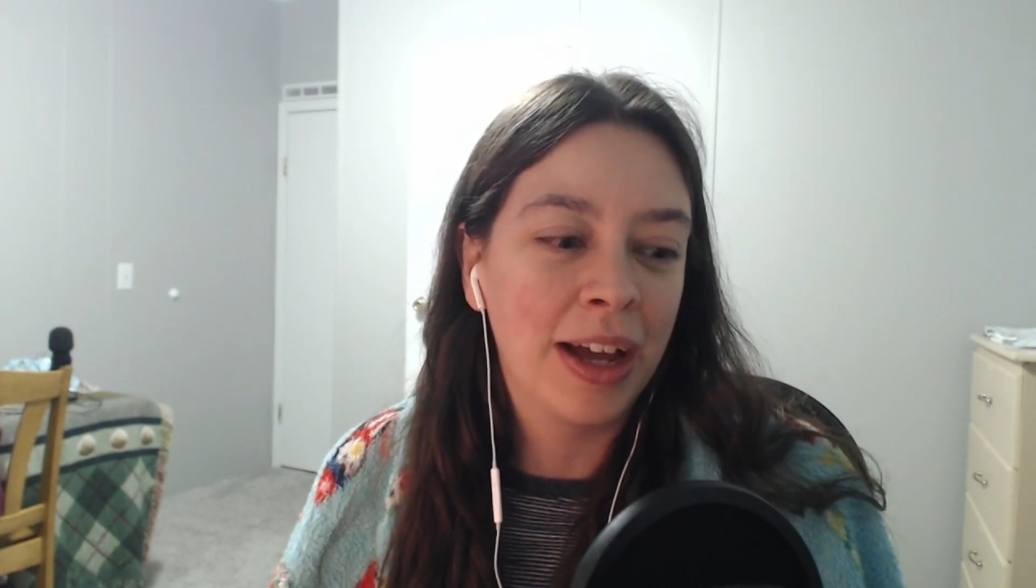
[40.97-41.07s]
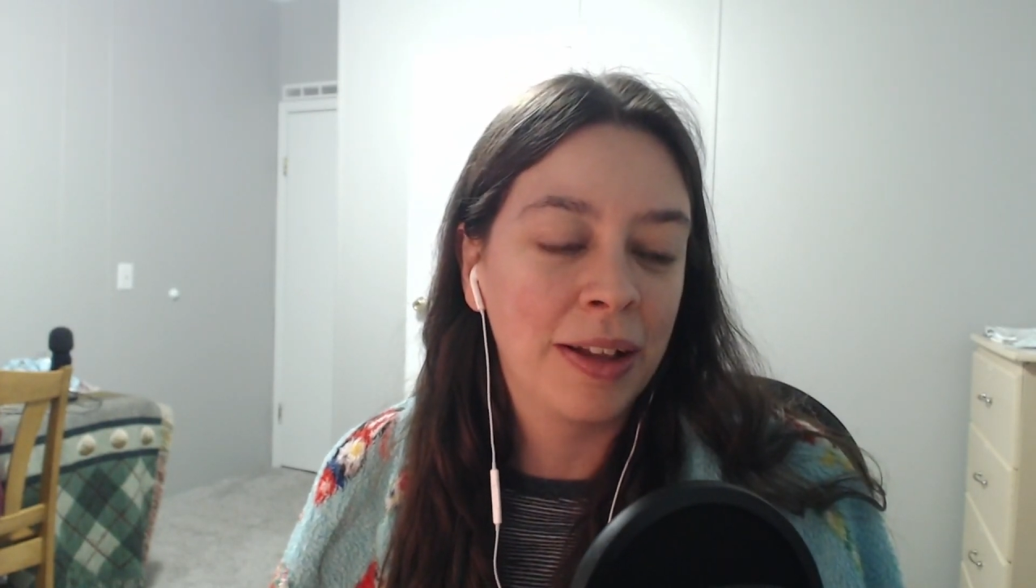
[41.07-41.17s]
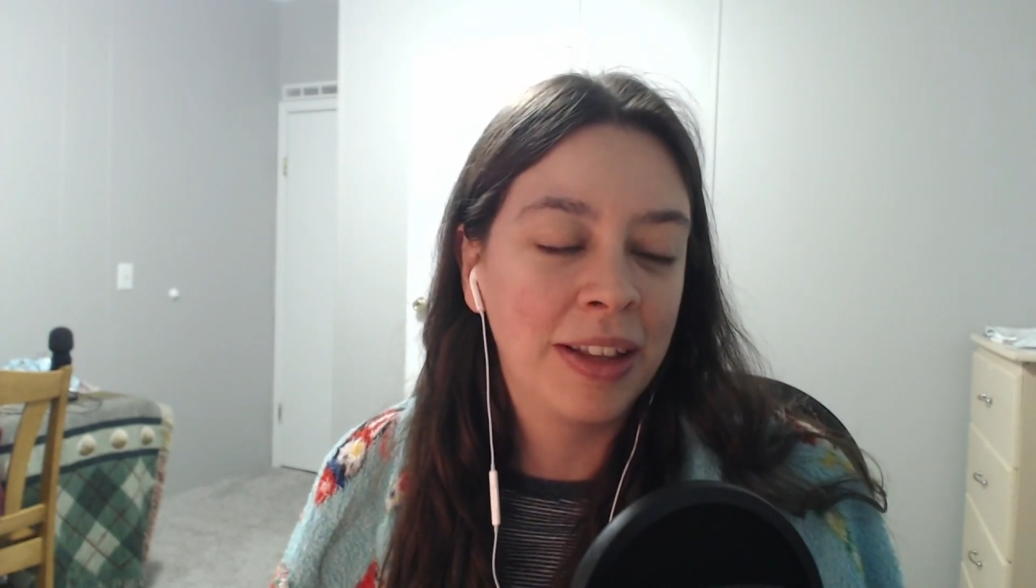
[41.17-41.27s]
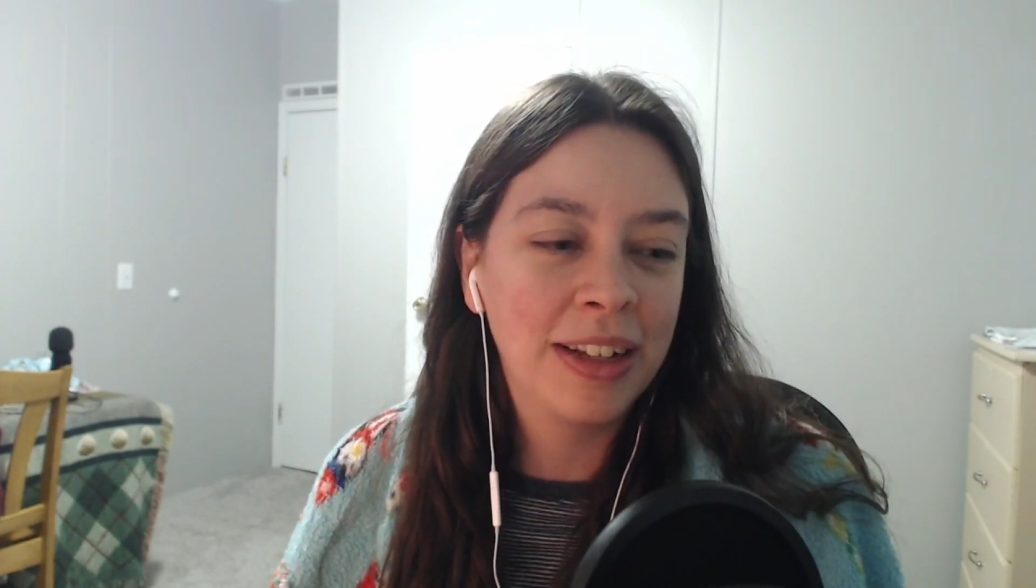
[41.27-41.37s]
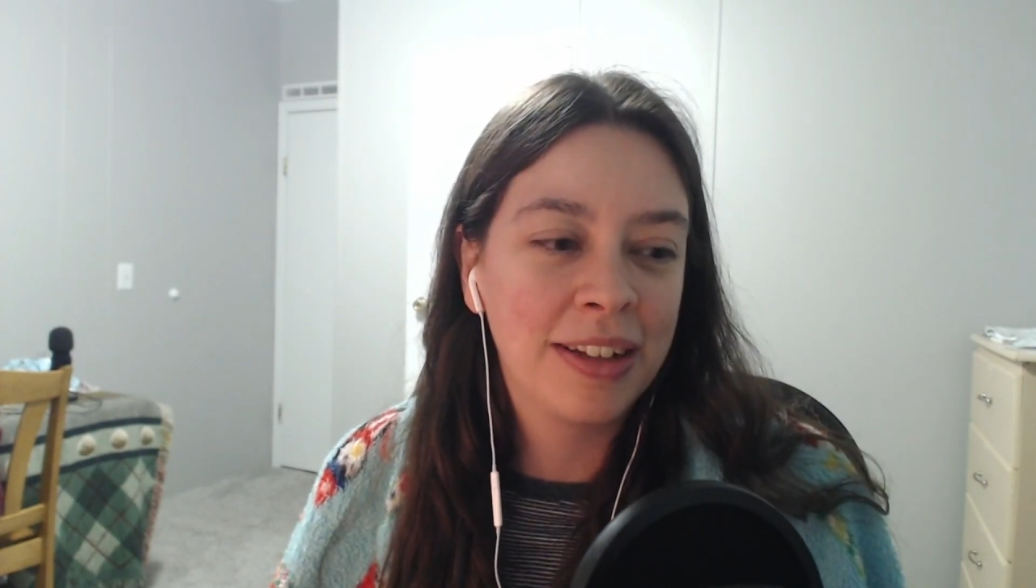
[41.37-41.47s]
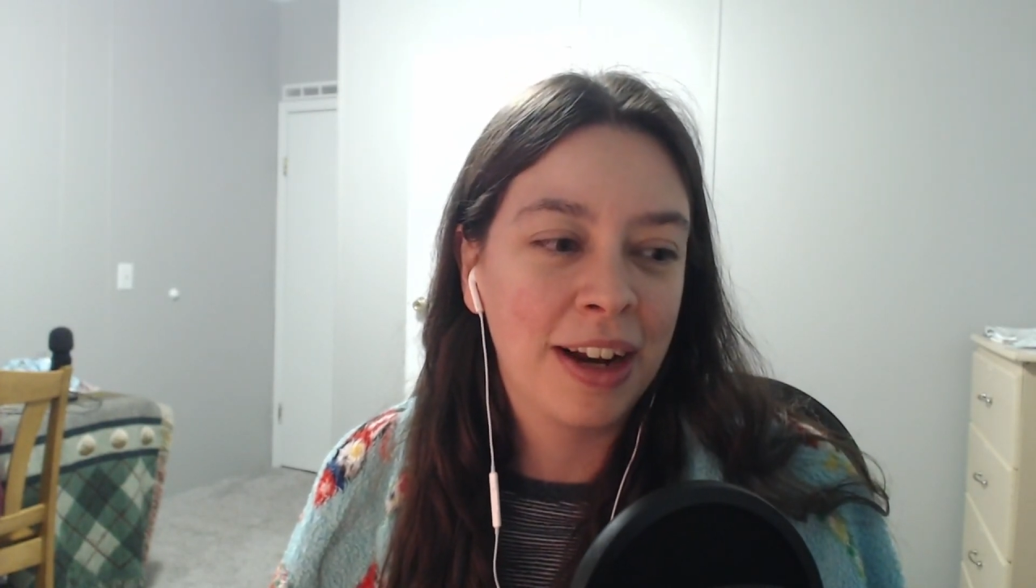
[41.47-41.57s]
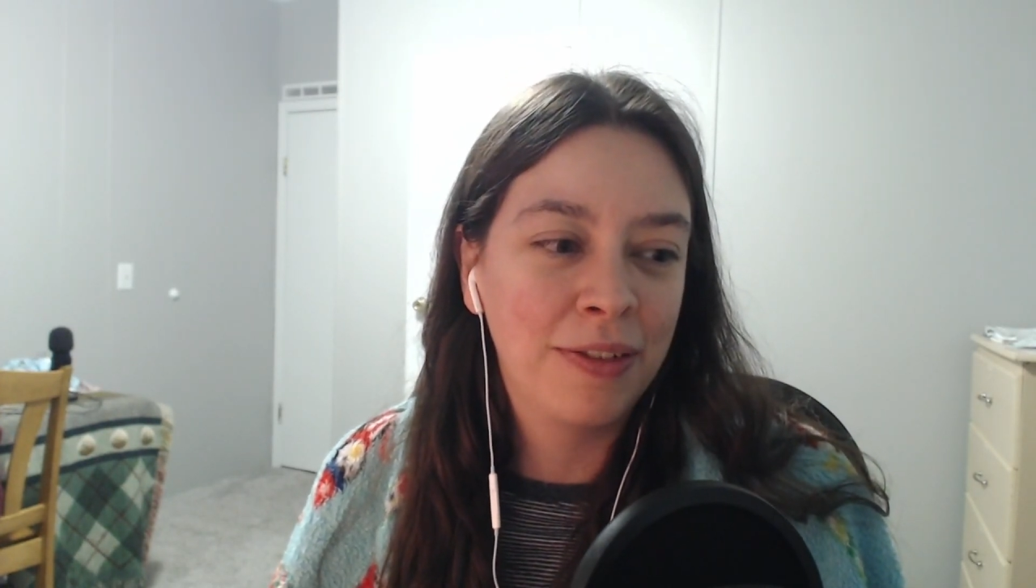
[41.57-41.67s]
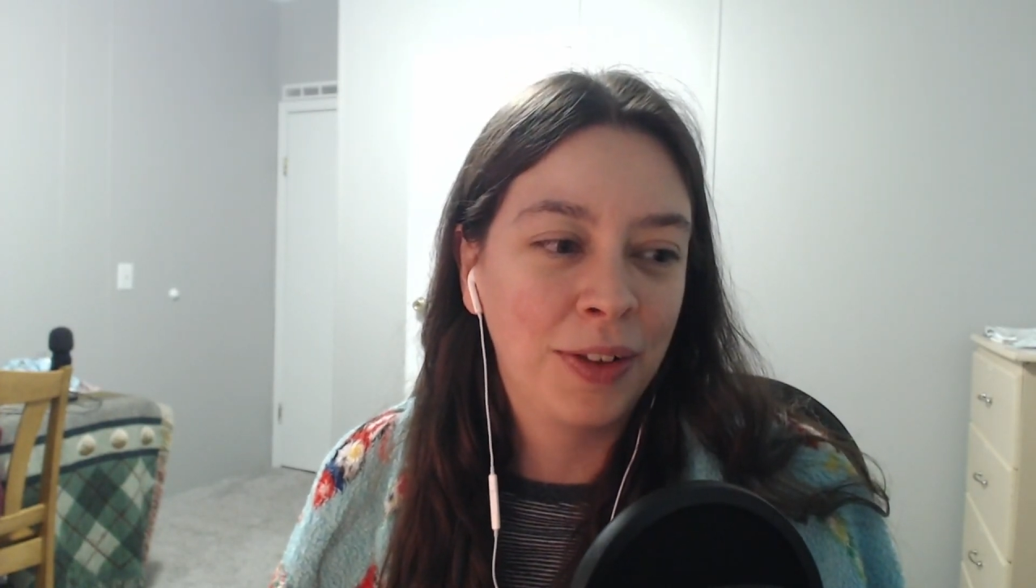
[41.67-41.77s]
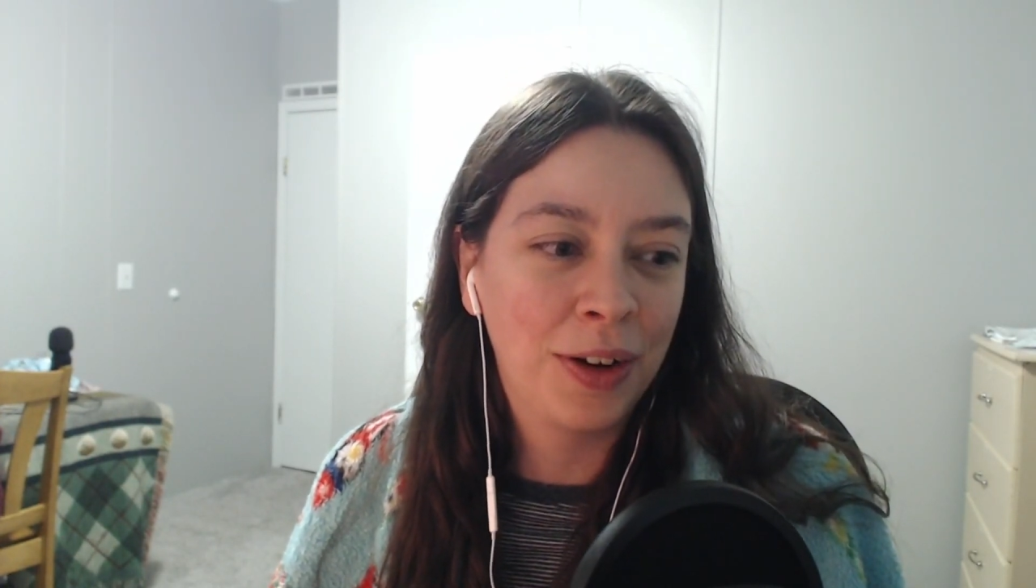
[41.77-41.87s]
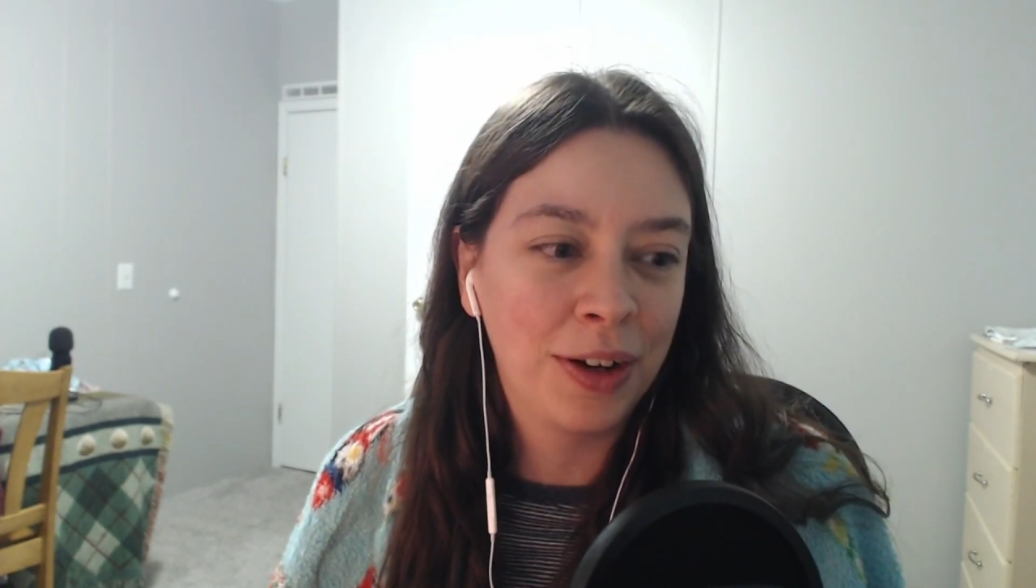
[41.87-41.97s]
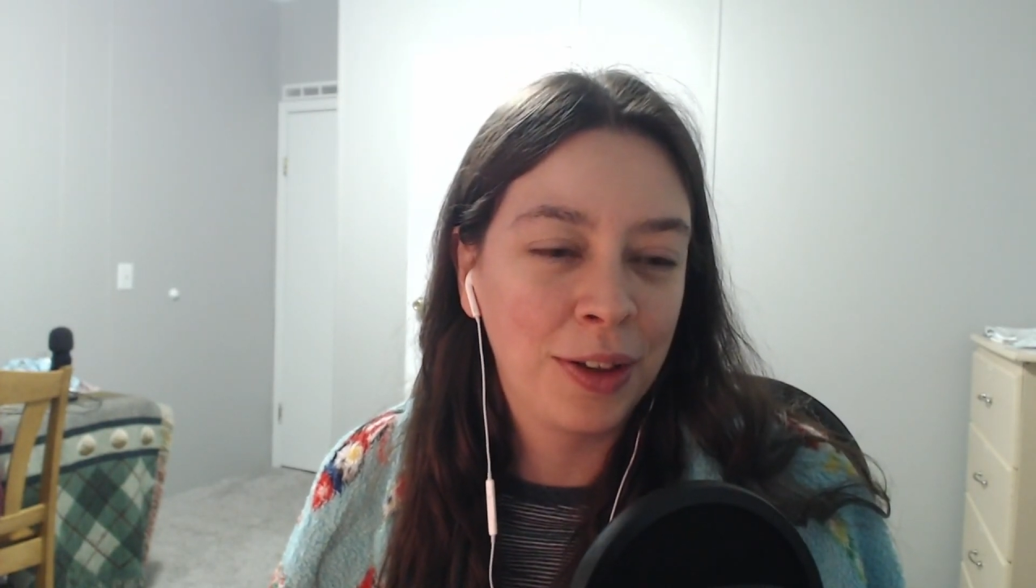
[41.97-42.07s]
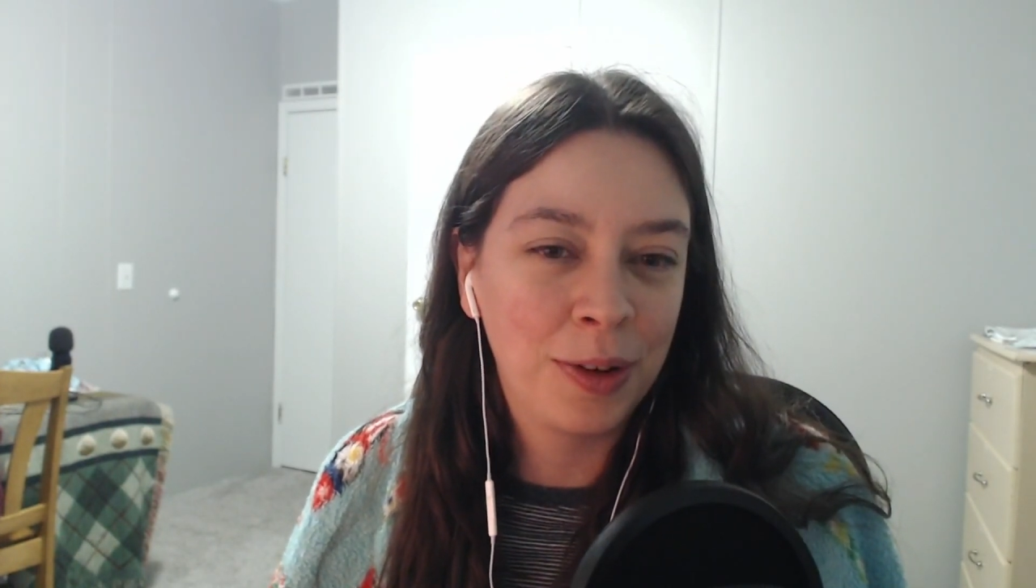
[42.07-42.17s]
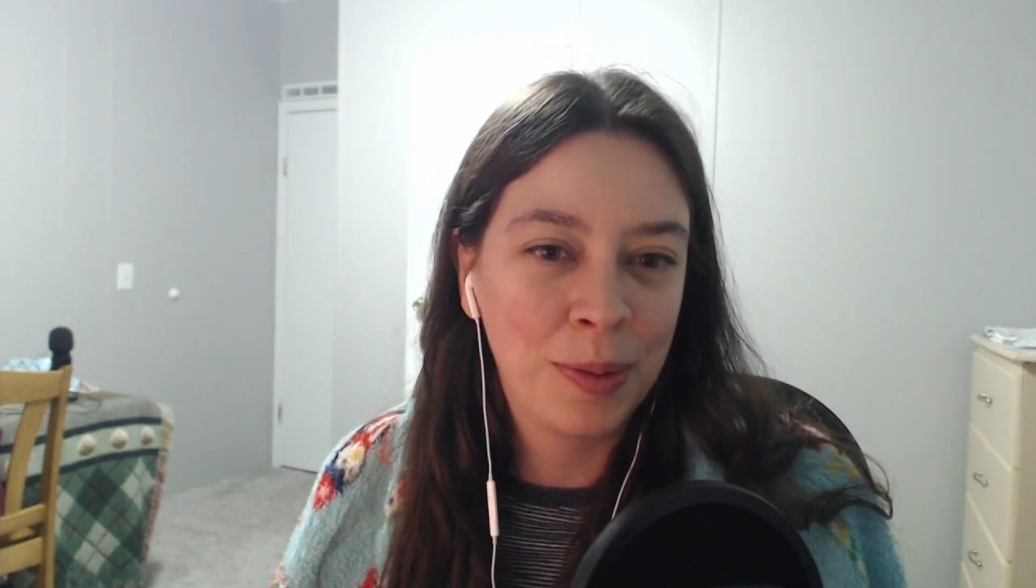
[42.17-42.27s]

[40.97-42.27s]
things that I've learned through